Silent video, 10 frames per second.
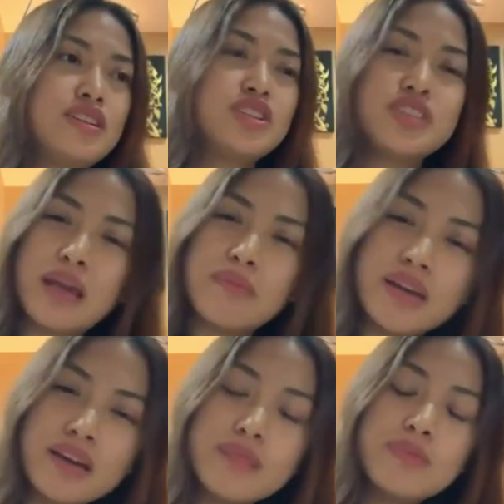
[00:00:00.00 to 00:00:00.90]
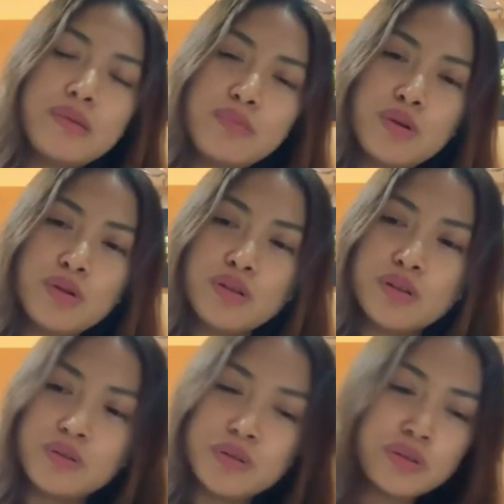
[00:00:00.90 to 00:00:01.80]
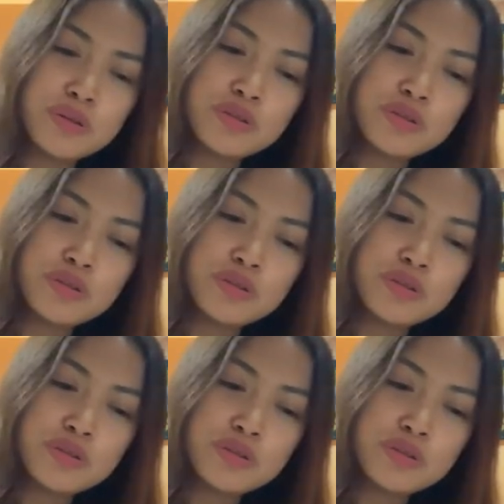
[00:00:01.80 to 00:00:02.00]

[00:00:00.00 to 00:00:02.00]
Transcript: shaming other people or